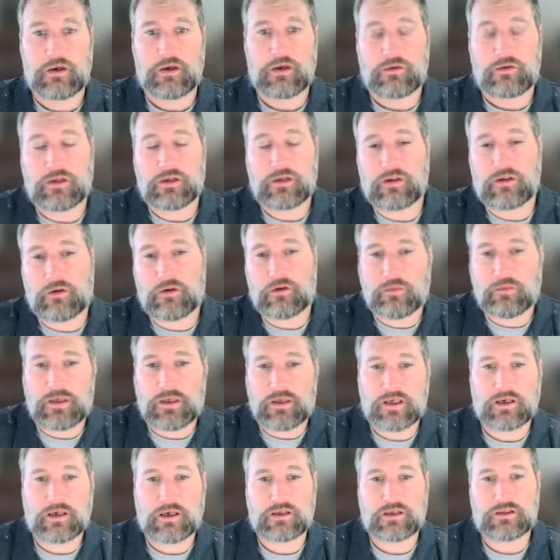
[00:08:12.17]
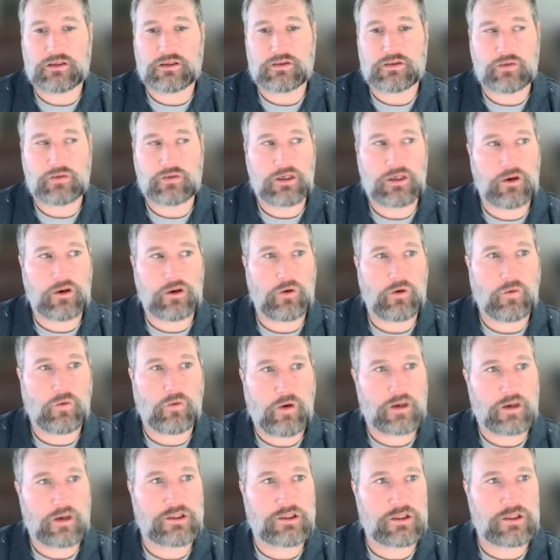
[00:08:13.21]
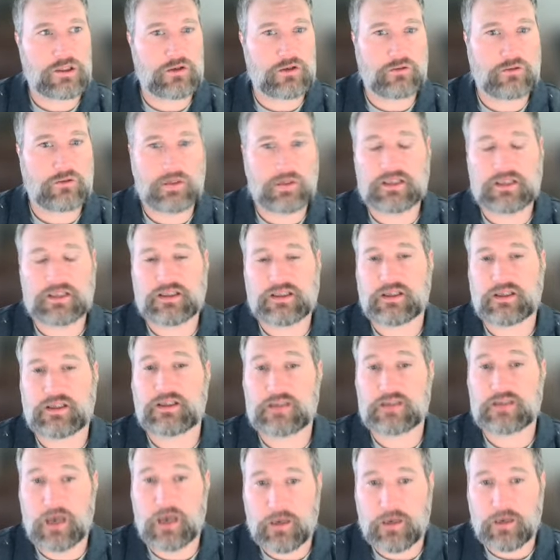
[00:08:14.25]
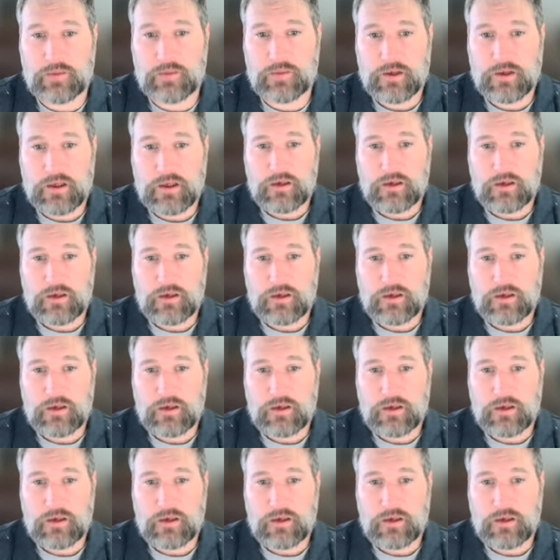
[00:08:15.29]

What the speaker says: We do it because we don't want to mess things up.